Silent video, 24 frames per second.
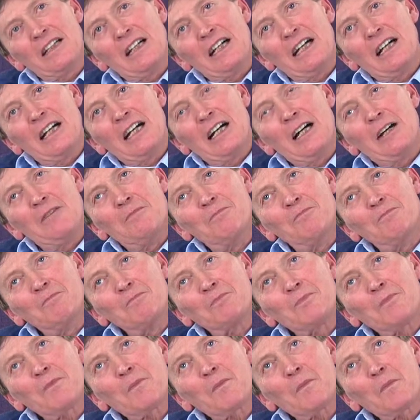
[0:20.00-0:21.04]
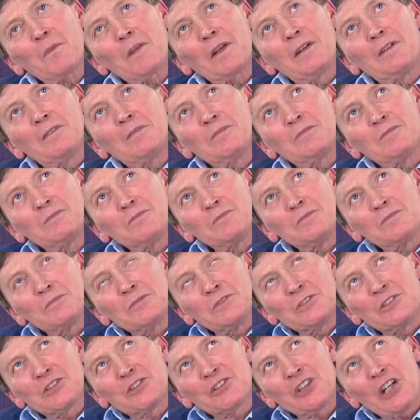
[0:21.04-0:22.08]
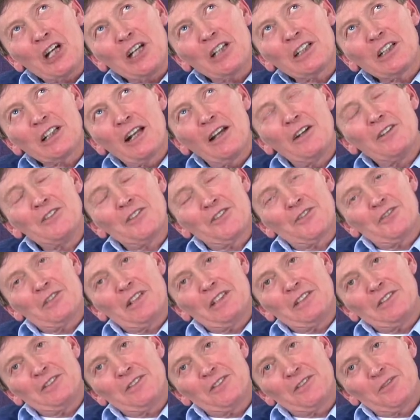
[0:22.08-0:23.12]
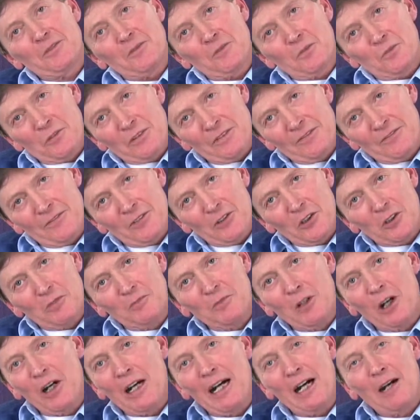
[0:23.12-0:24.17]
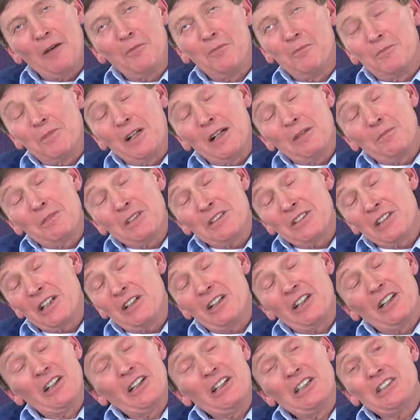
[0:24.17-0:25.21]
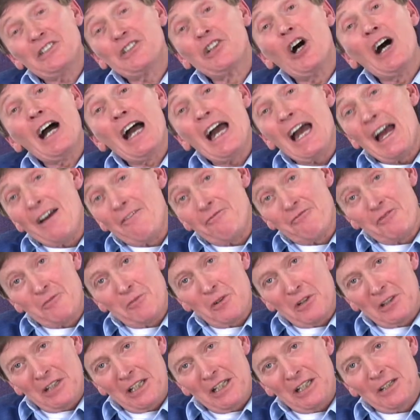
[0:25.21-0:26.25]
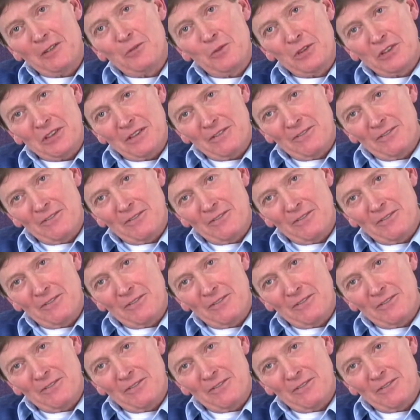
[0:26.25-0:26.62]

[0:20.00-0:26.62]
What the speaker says: Certain close friends were informed. I'll be totally honest, not everybody was